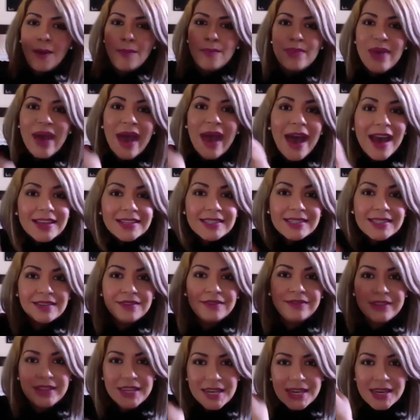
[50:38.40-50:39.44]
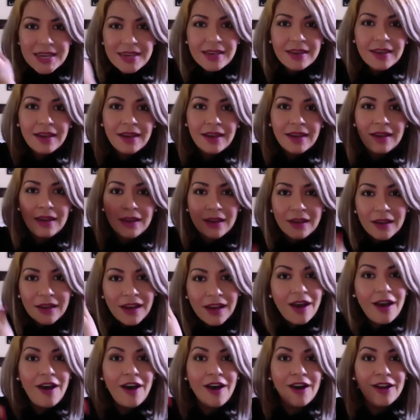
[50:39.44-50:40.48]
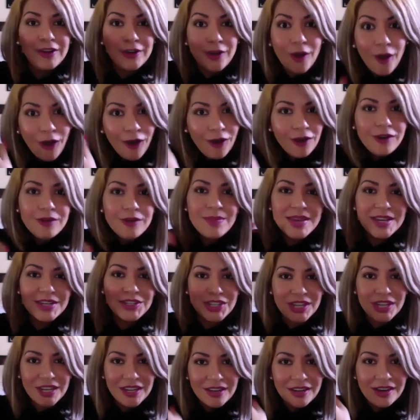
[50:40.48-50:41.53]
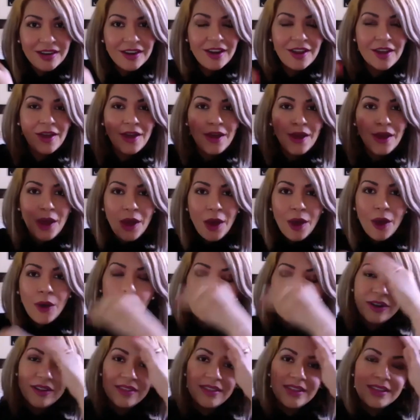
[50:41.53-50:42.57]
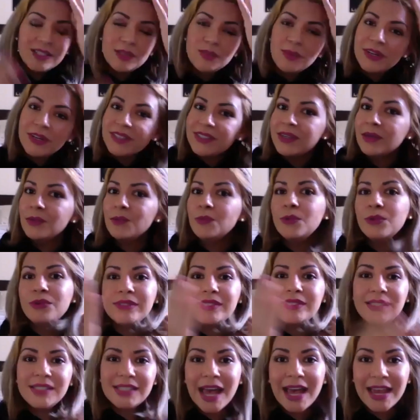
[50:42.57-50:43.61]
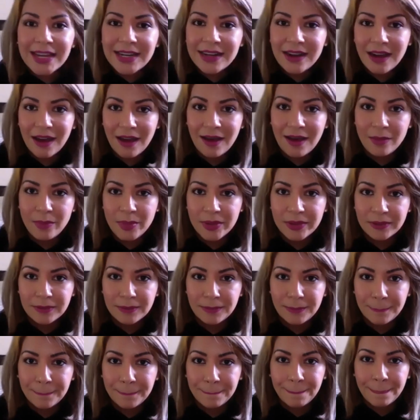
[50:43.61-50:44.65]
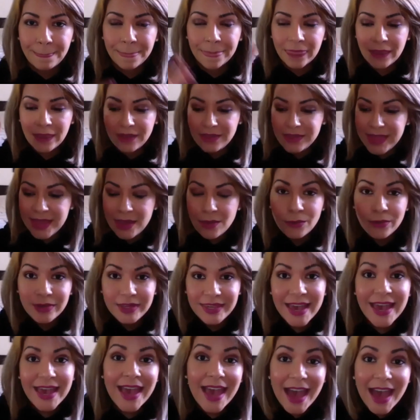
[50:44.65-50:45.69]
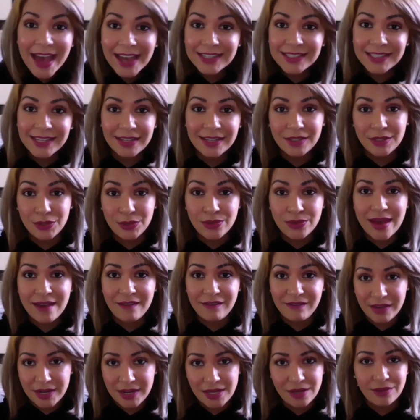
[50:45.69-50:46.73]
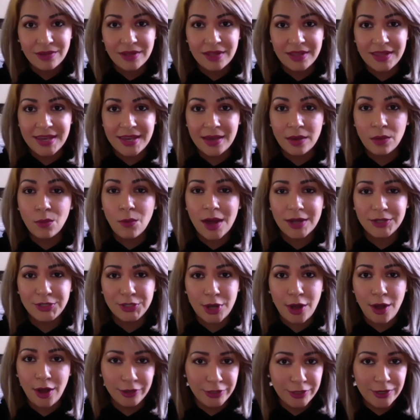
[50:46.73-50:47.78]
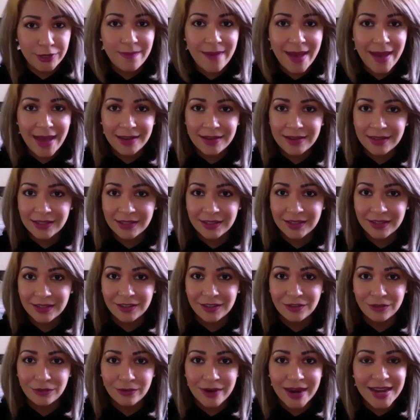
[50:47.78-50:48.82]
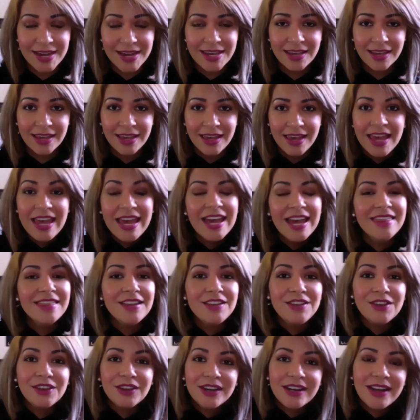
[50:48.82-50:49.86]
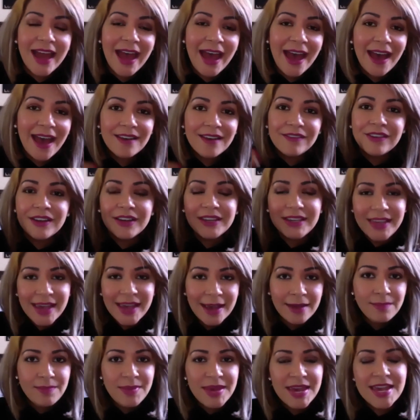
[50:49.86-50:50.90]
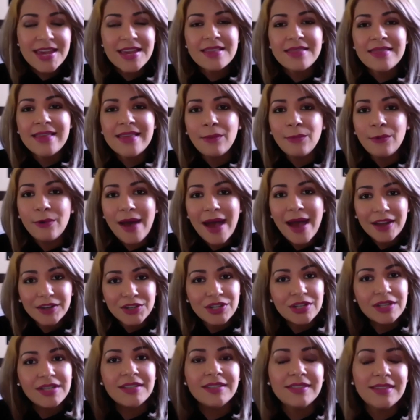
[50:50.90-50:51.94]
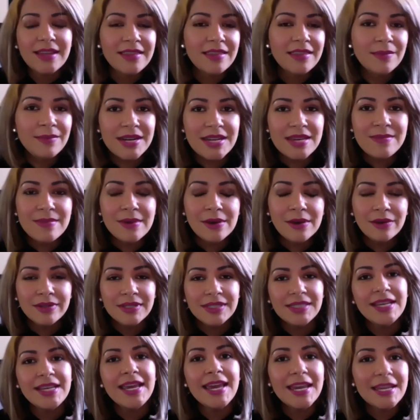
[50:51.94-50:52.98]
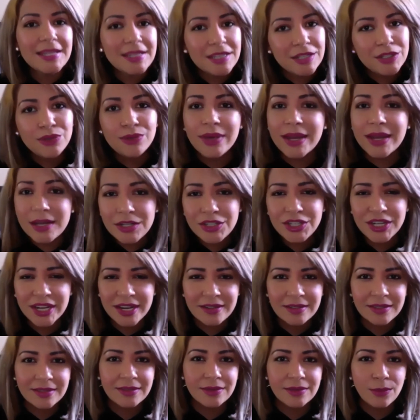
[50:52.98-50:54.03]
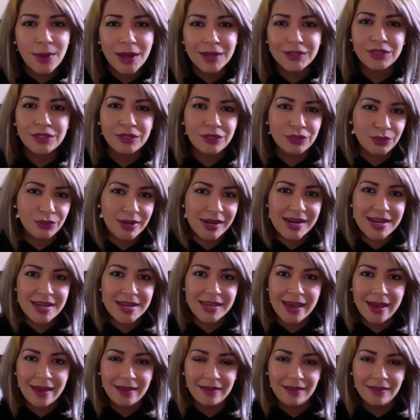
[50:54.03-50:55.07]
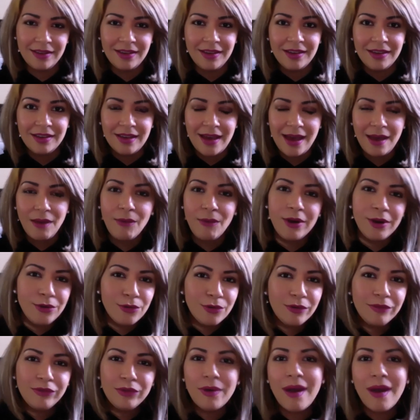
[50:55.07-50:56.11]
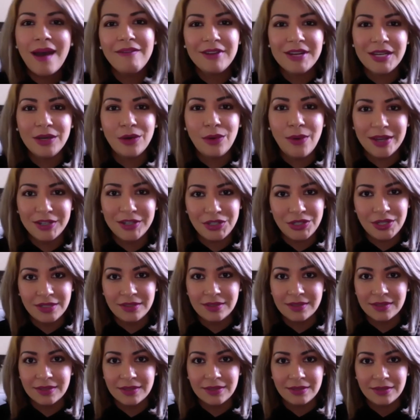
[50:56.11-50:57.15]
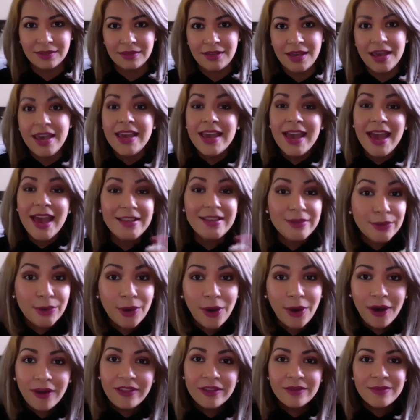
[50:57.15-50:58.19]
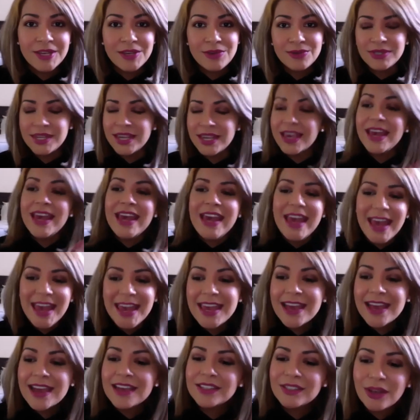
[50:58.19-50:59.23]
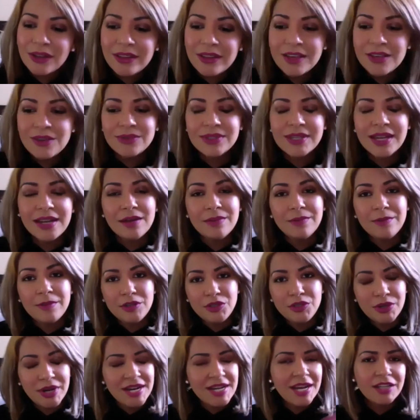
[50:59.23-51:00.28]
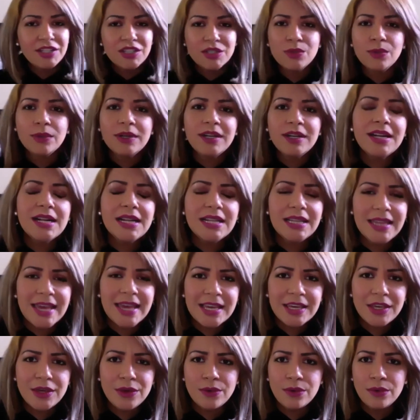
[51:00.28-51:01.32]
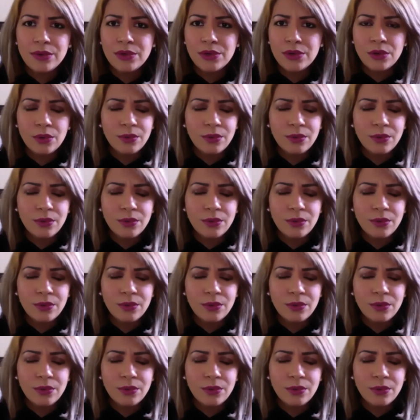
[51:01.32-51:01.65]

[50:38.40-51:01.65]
passively on automation, where this person will sign up, they will get access to that video that they can watch on demand, right? And then you're gonna have a campaign that will actually send them an email and say, hey, did you get a chance to watch the training yet? I wanna know if you have any questions. And you call them and you say, hey, I saw that you signed up for the training. I just wanted to thank you. You know,